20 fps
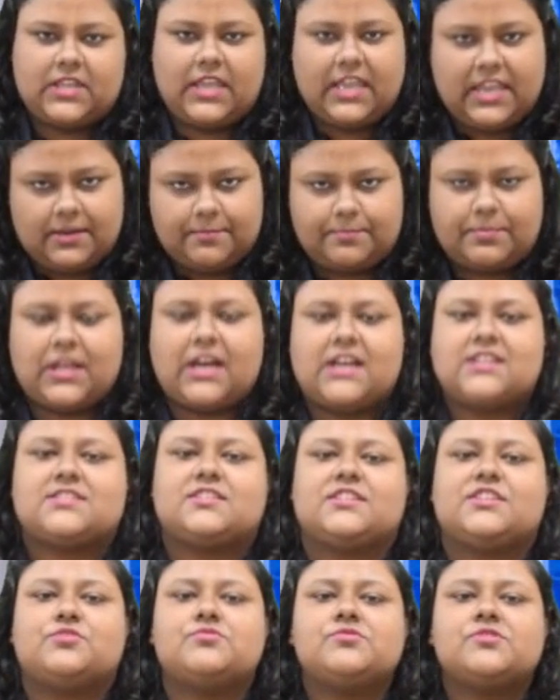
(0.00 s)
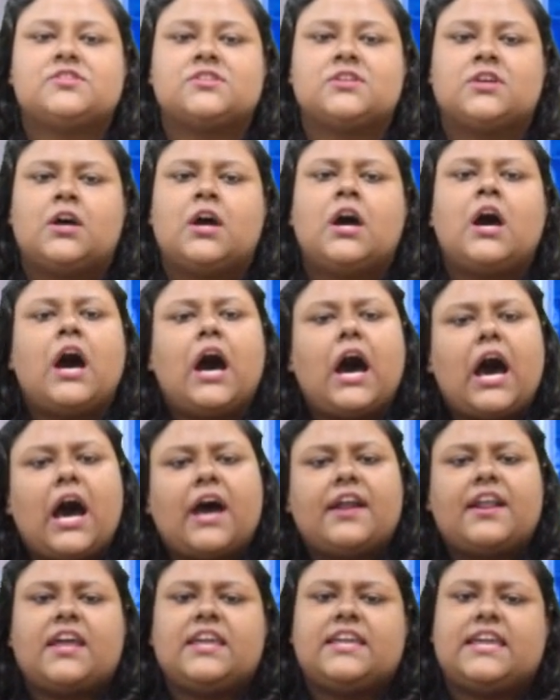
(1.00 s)
In plant news,
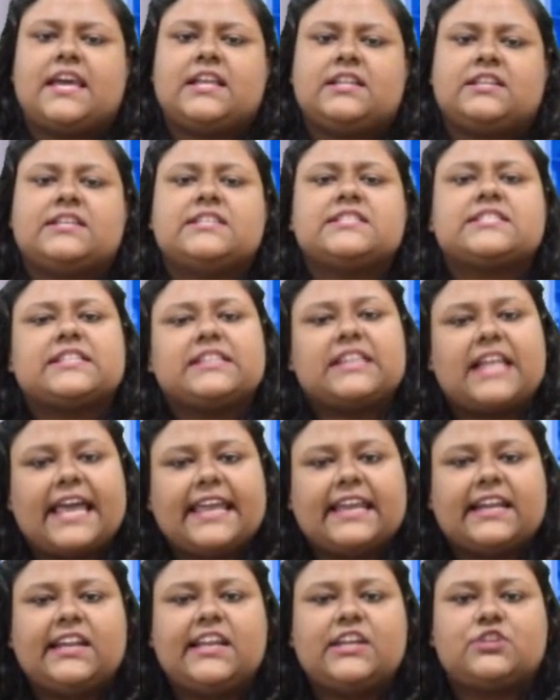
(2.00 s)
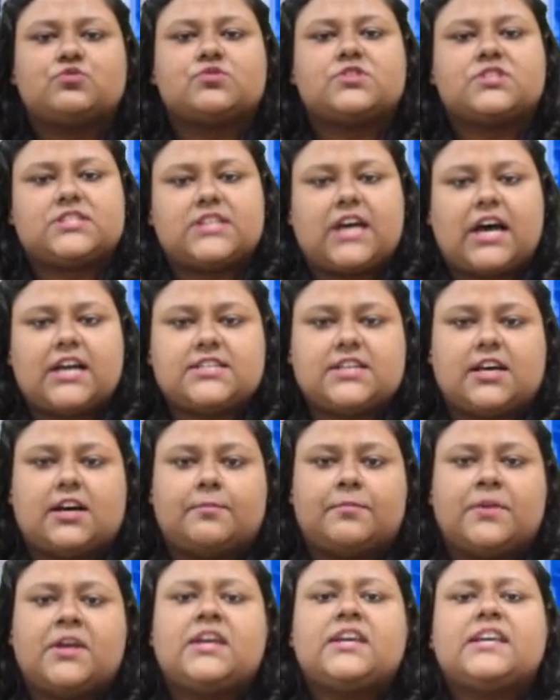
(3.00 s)
RIL is likely to start
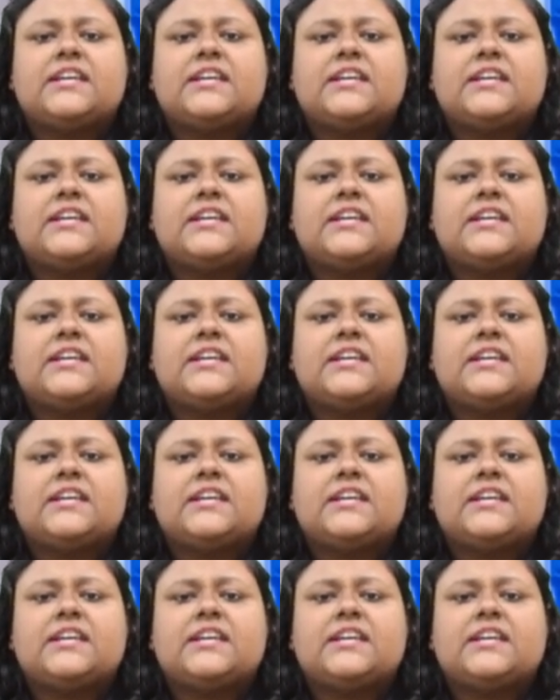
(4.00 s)
up